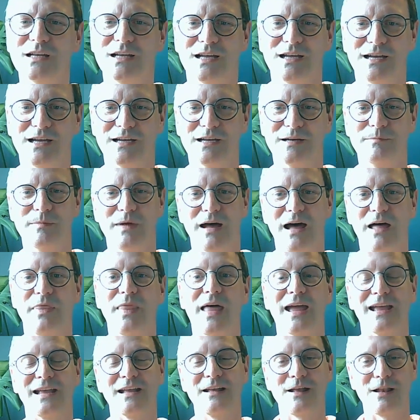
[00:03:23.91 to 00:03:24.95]
And
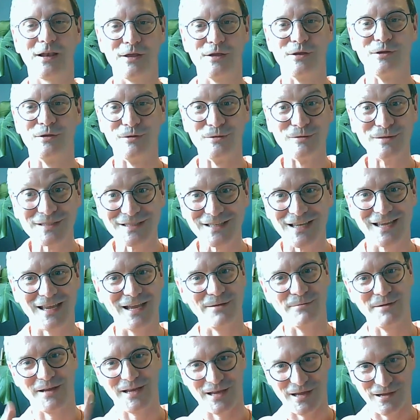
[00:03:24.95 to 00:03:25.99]
that includes,
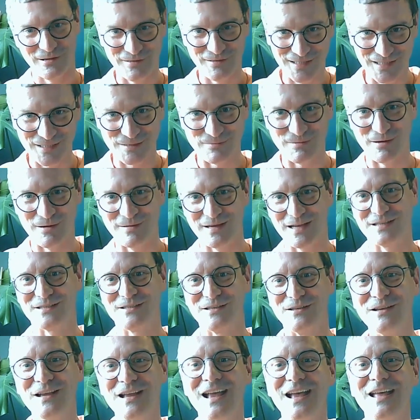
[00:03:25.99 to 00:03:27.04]
here we go, this is where we get
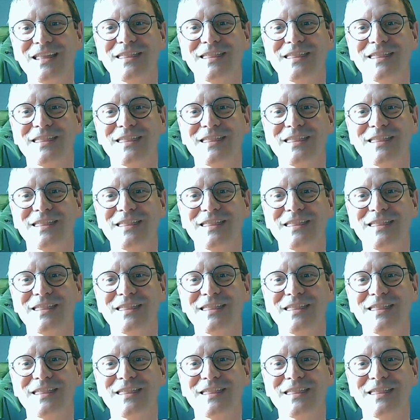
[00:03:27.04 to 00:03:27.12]
to,